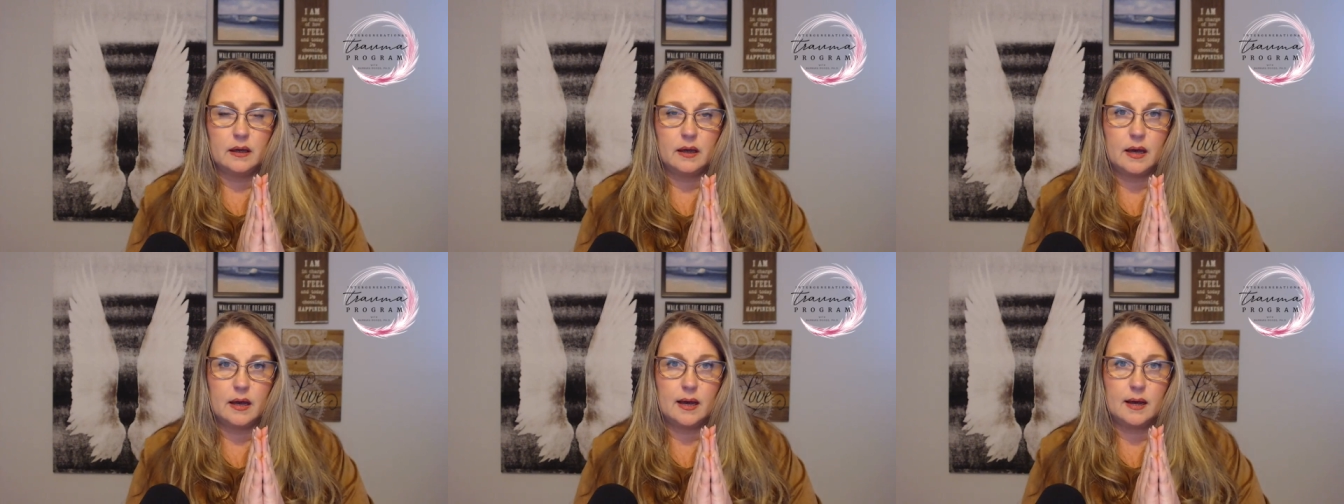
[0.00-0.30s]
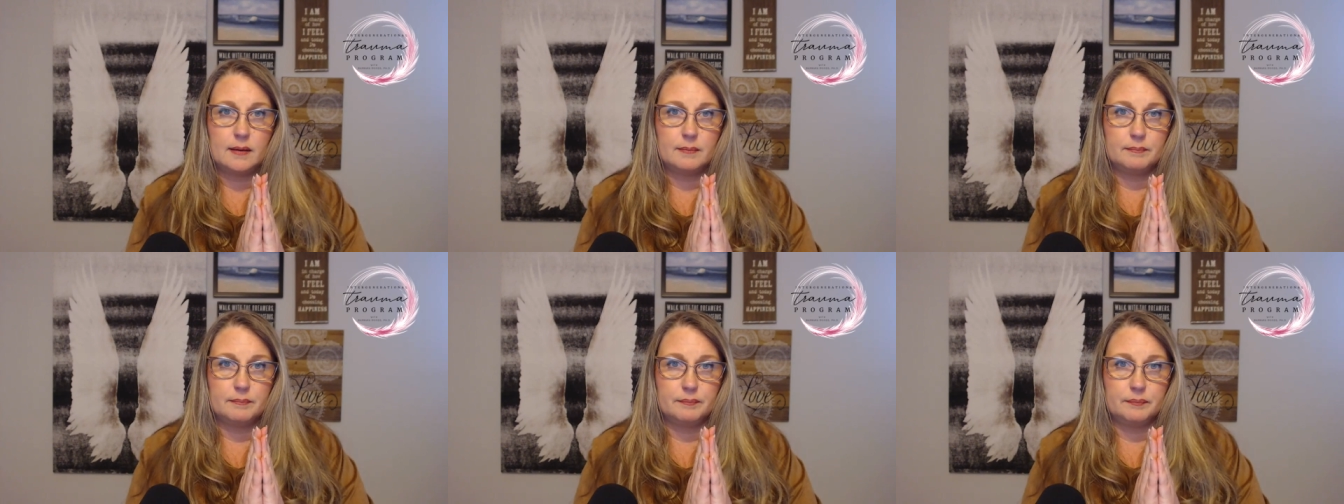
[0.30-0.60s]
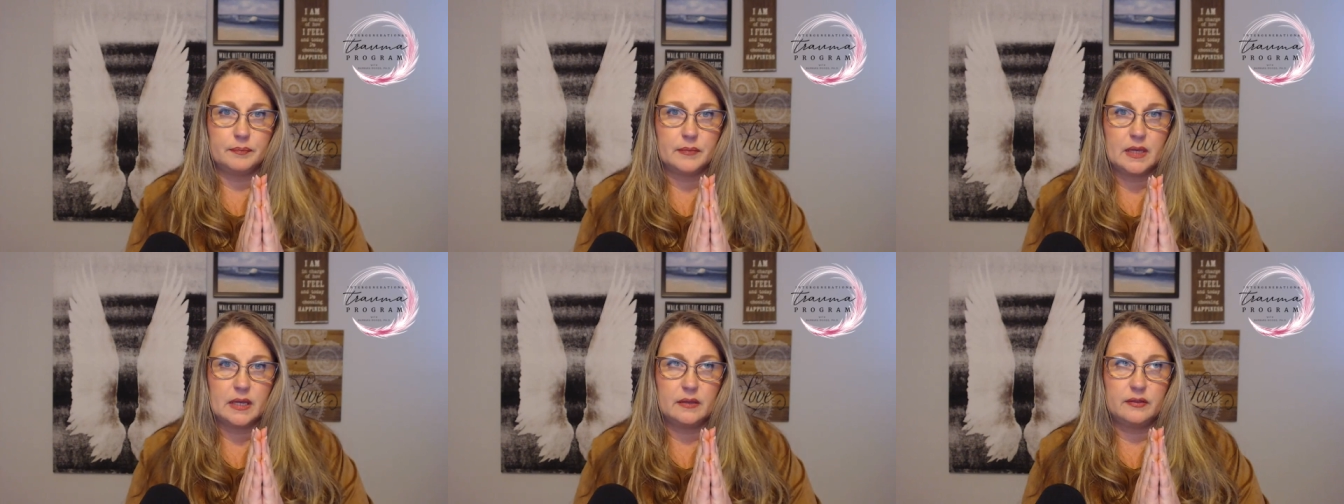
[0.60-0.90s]

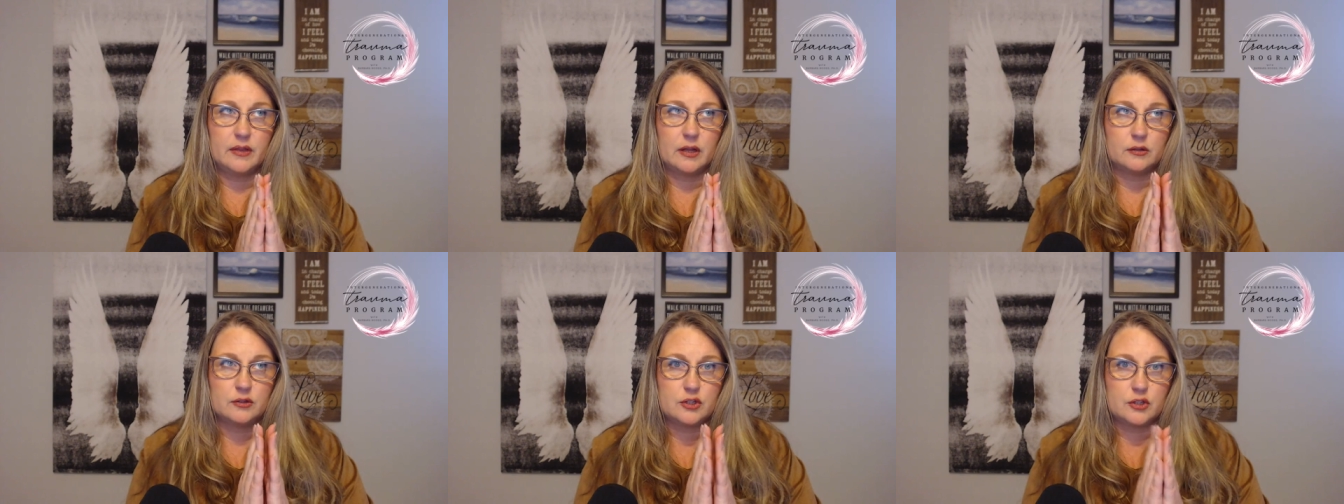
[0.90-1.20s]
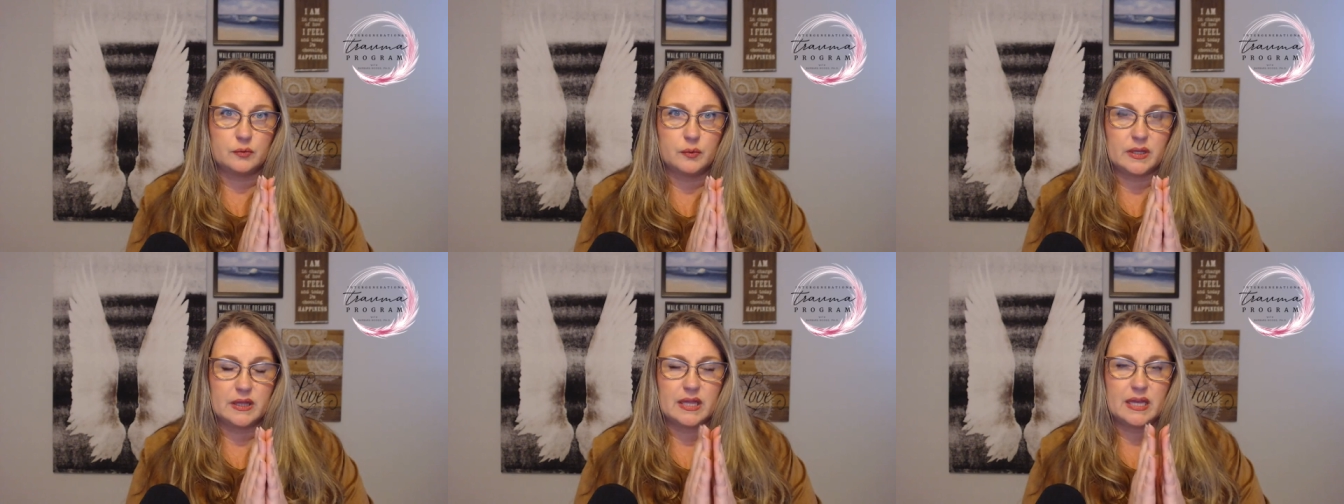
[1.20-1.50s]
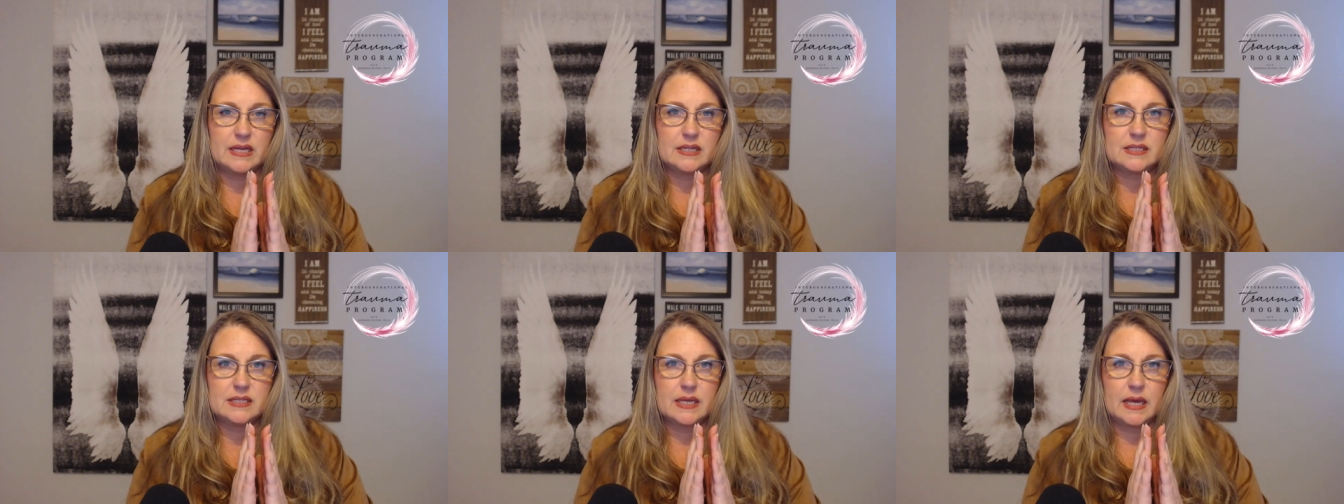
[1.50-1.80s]
um, they'll do what
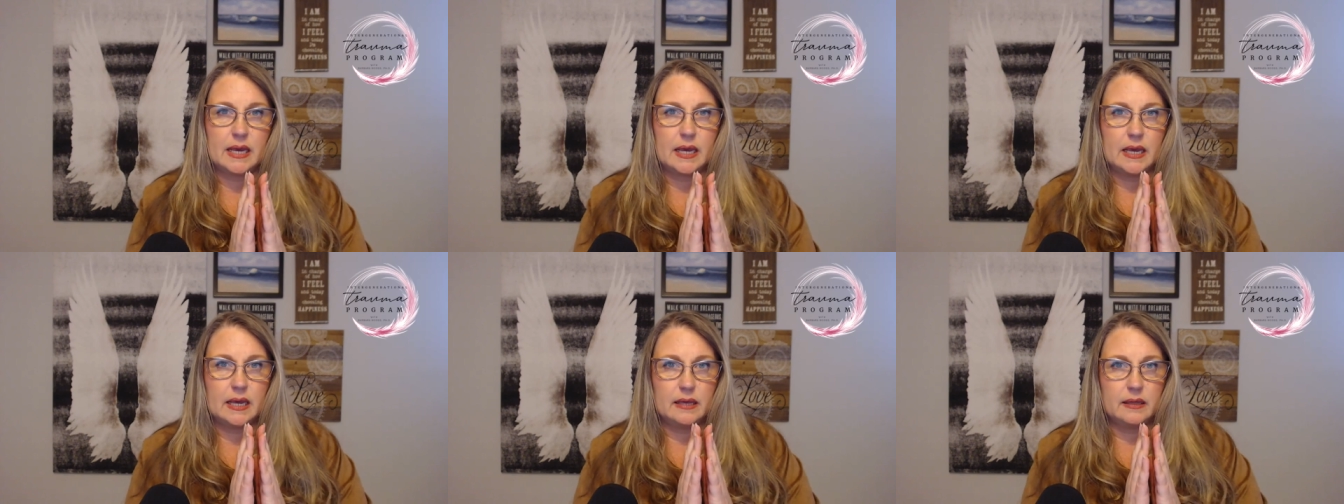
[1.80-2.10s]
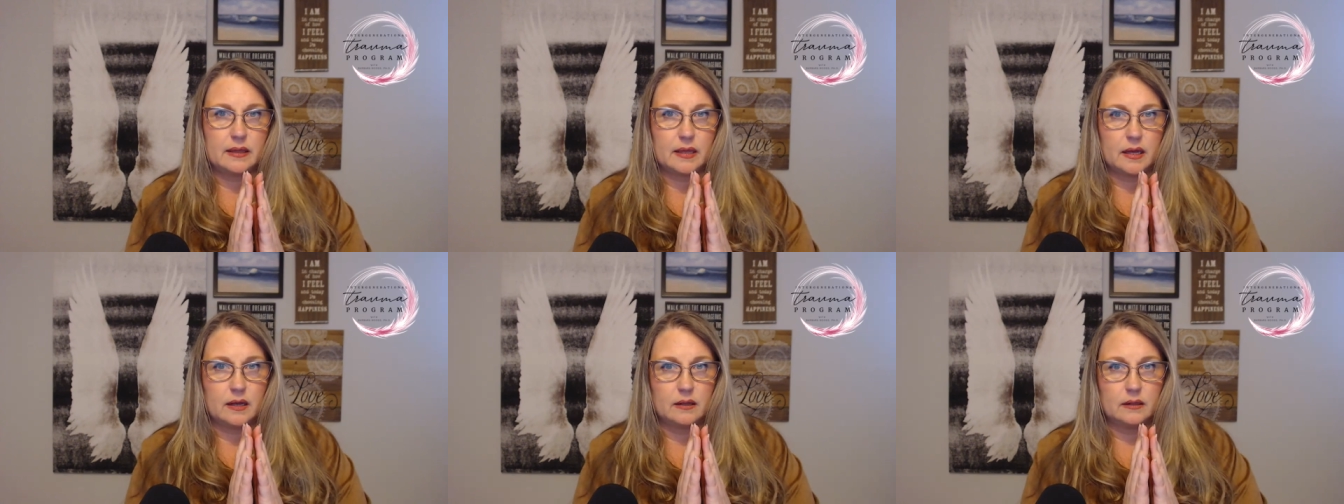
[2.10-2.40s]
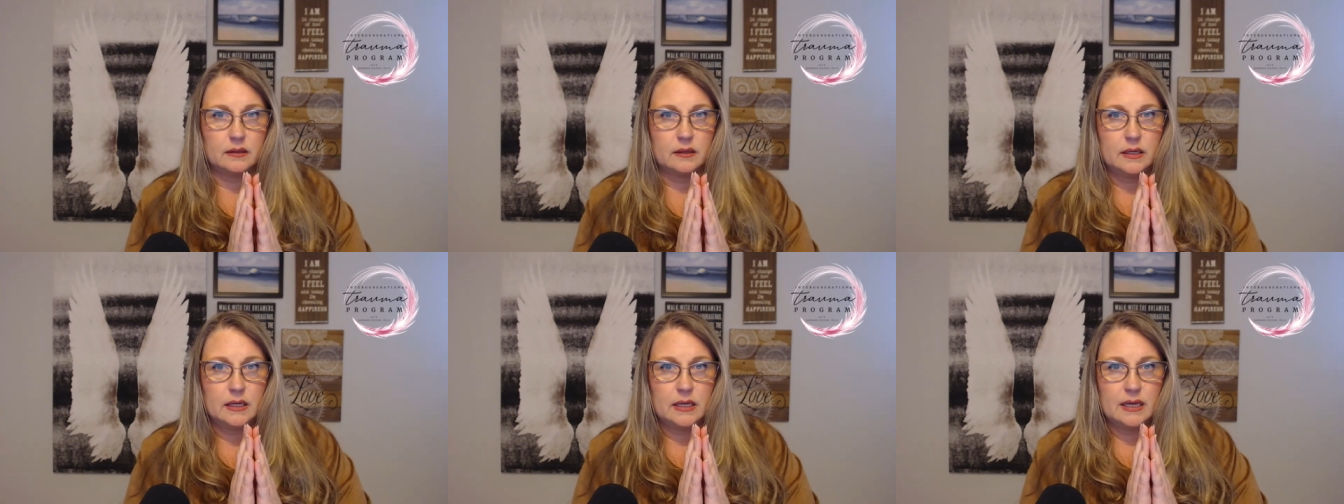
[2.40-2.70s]
they say,
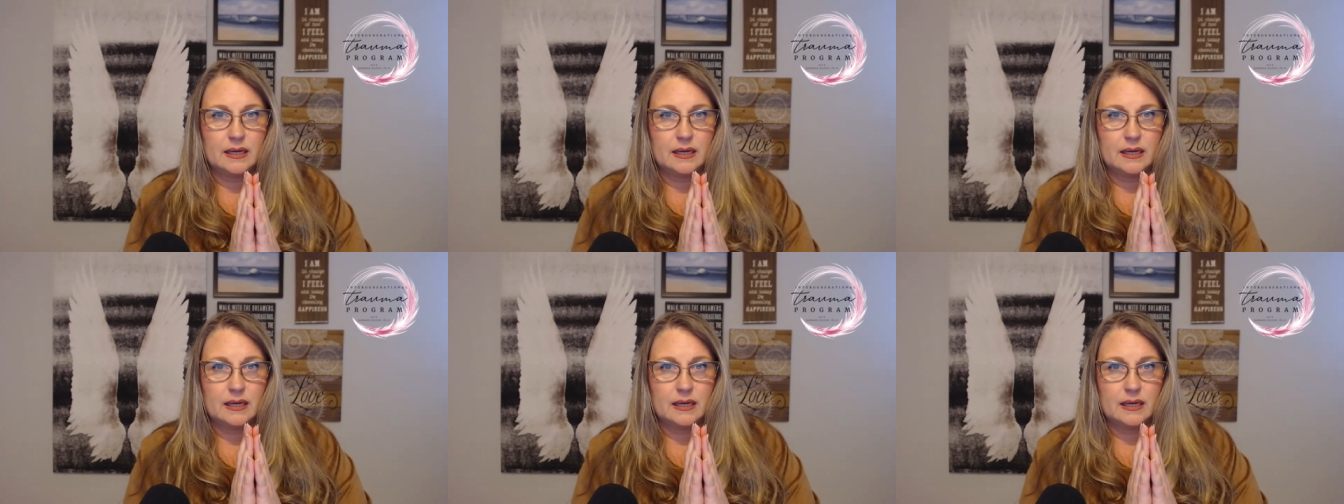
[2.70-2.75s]
they'll